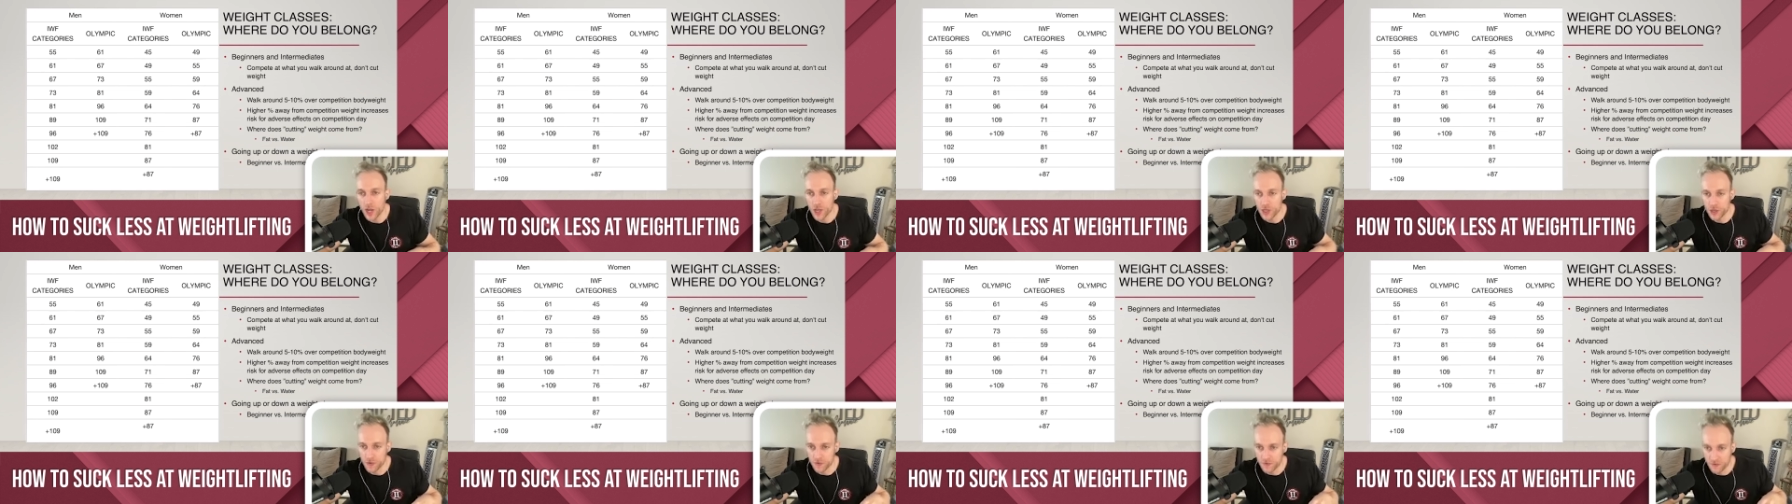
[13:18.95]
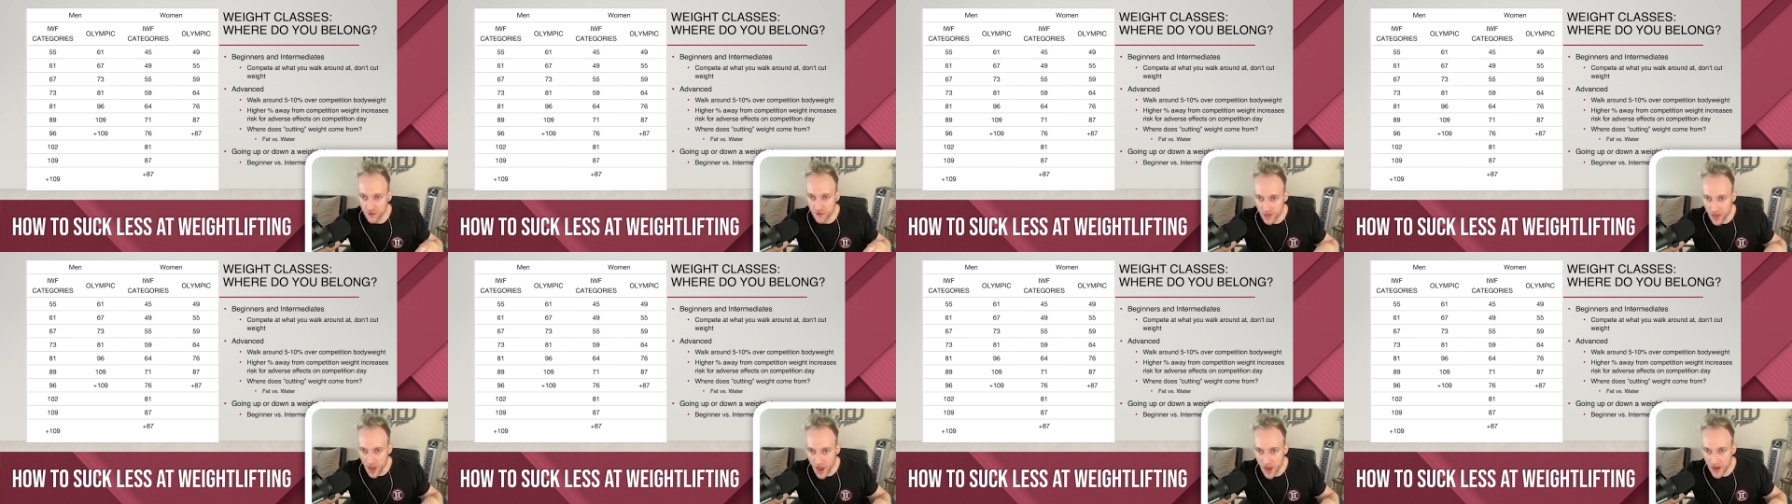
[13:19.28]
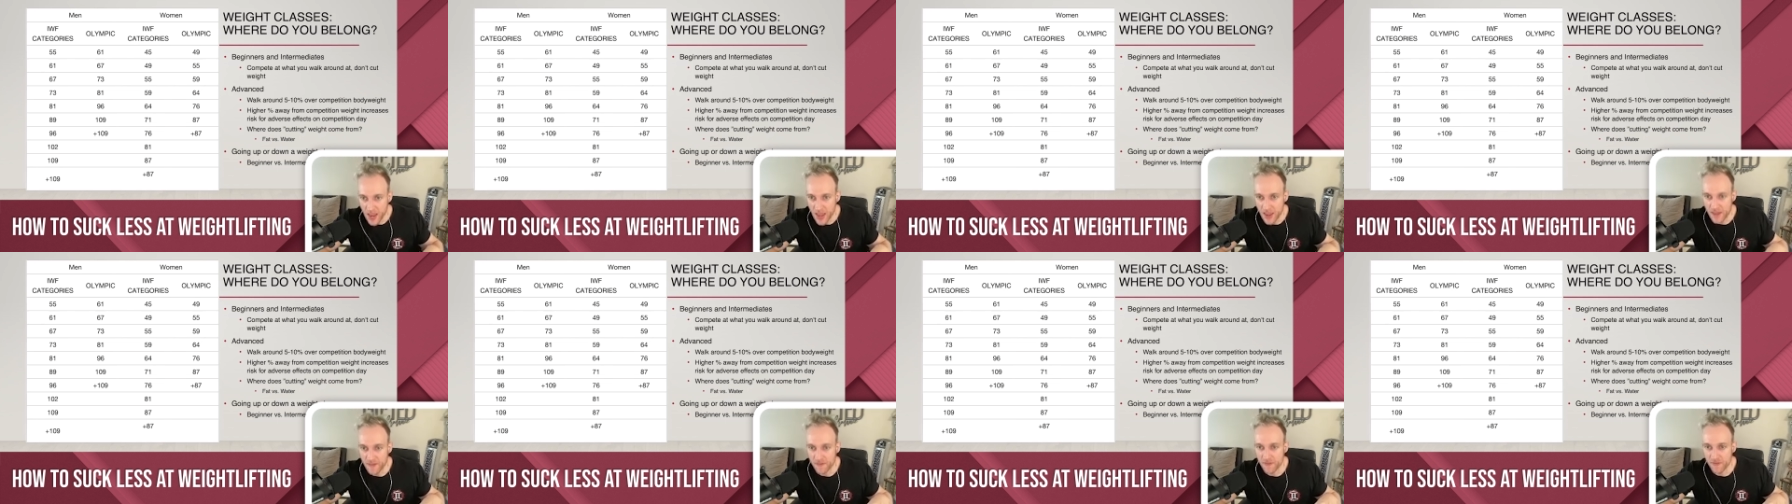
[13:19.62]
you've
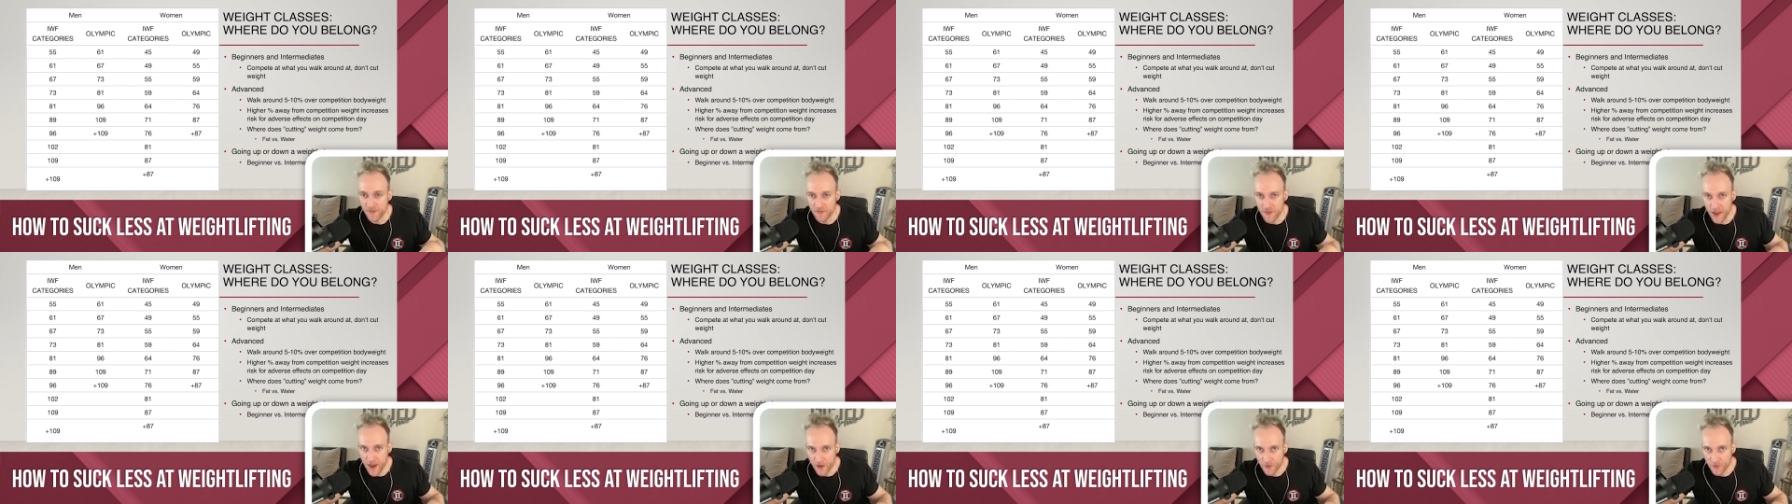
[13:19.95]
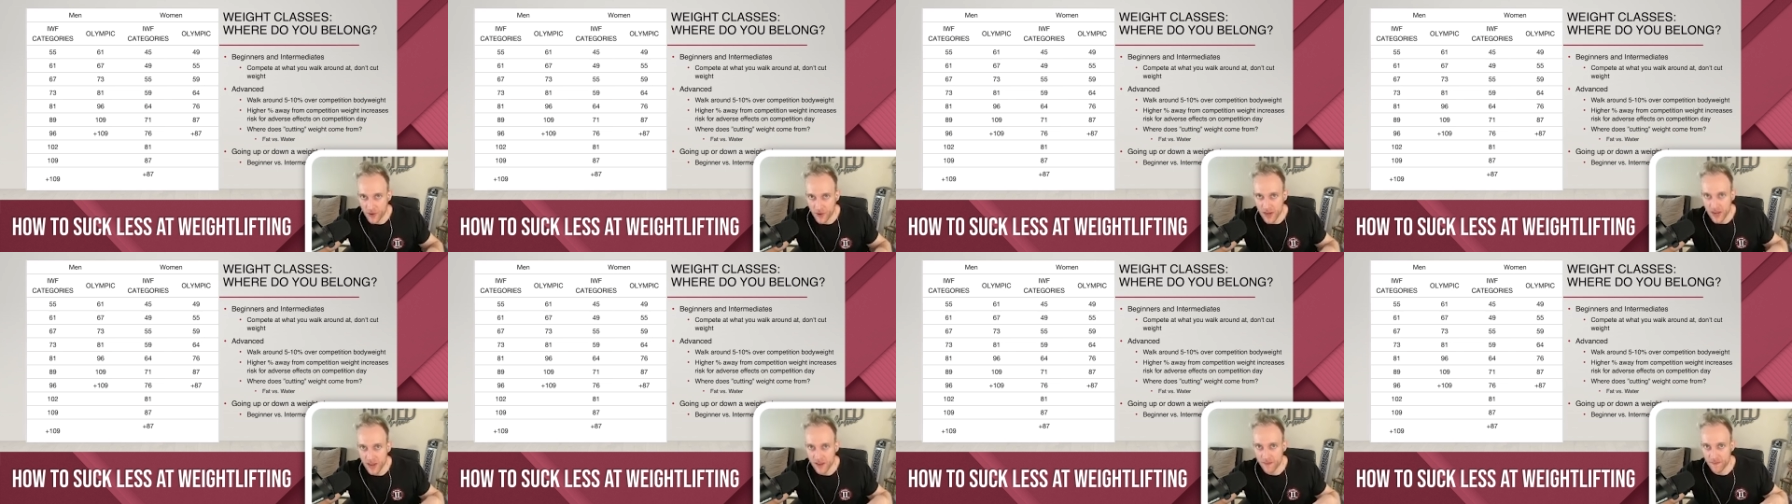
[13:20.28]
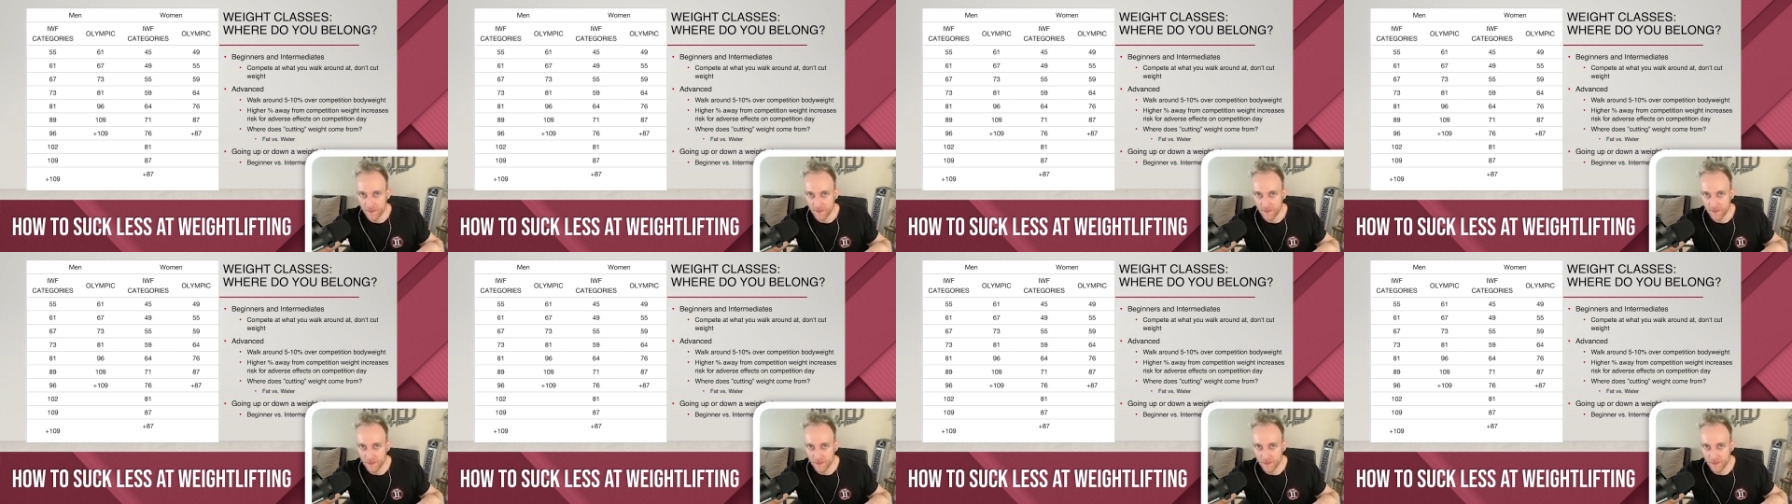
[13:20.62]
got a very,